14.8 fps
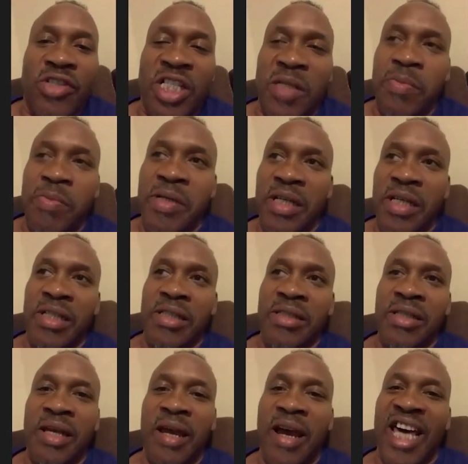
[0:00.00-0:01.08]
Just
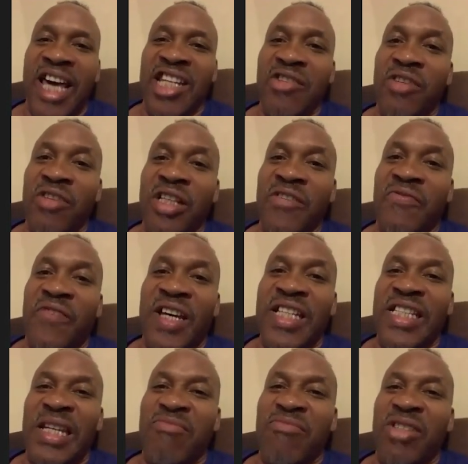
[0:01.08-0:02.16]
because I didn't really
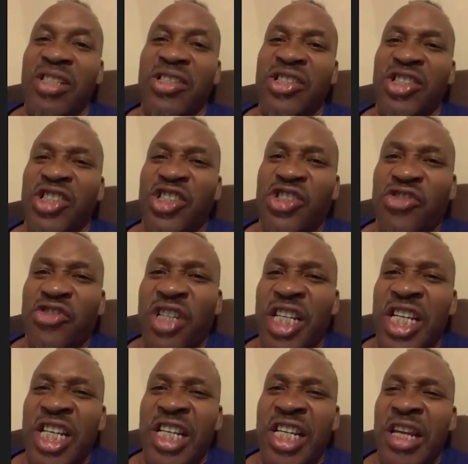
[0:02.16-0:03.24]
fight that much in the
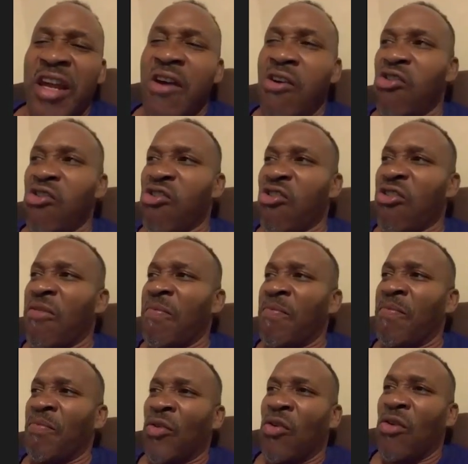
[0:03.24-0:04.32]
street or
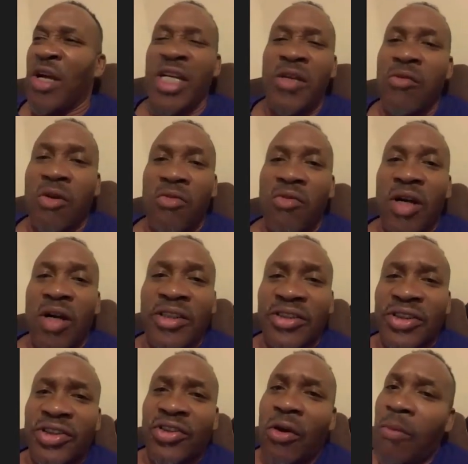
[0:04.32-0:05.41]
anywhere
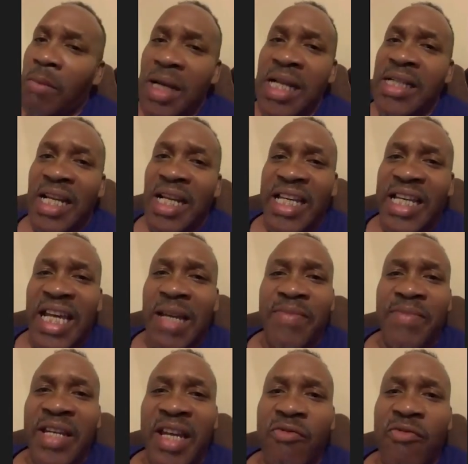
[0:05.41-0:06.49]
else, don't mean that I
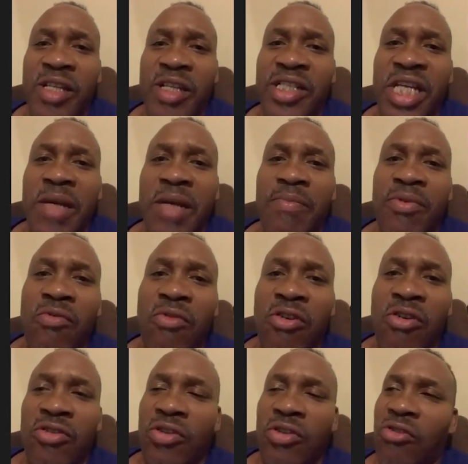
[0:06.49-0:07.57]
can't be heavyweight champ of the
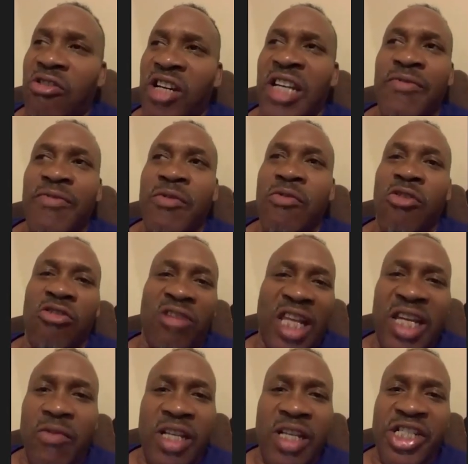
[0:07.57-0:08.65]
world or heavy or
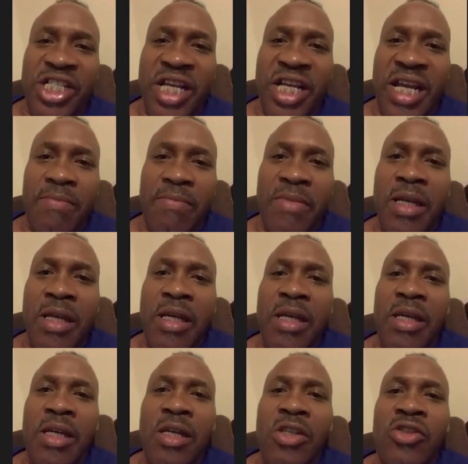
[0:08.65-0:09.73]
lightweight champ.
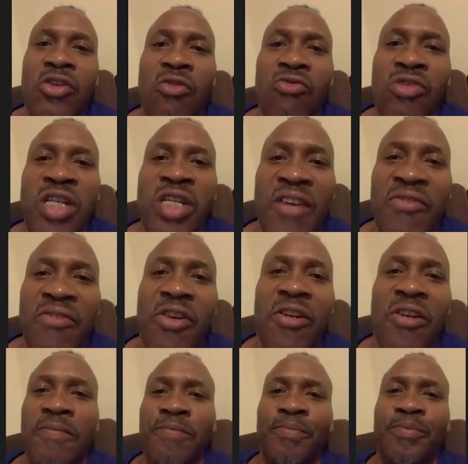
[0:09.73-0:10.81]
Don't
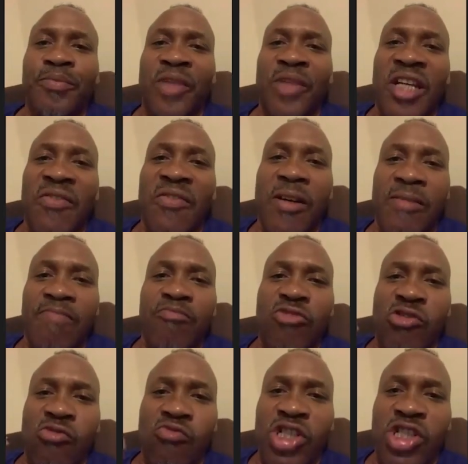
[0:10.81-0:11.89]
never give up
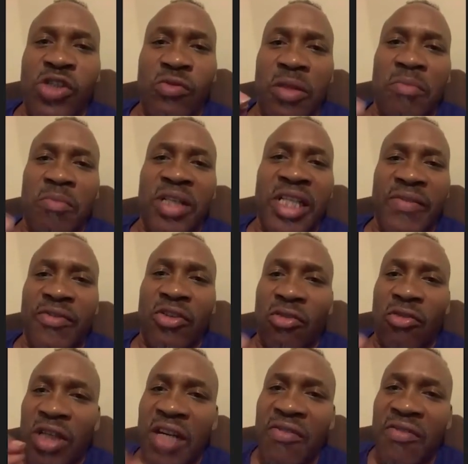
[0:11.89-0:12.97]
on what you want to believe, and
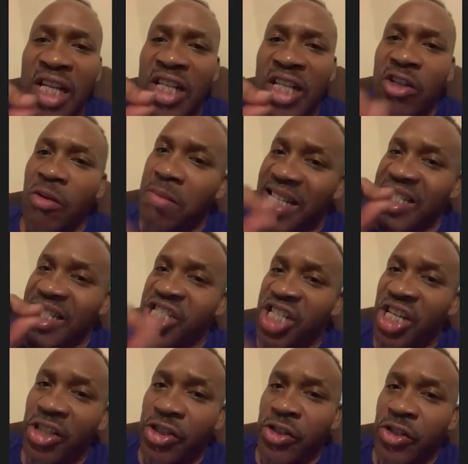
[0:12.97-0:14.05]
don't never let nobody
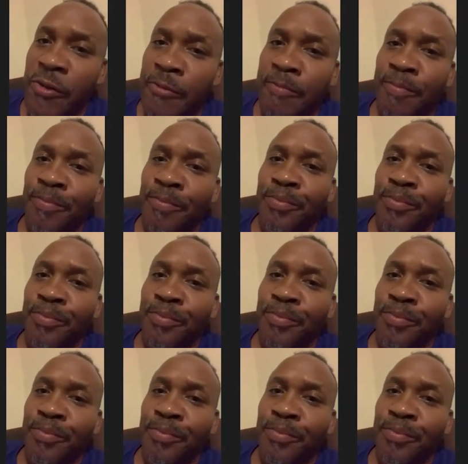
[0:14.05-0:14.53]
tell you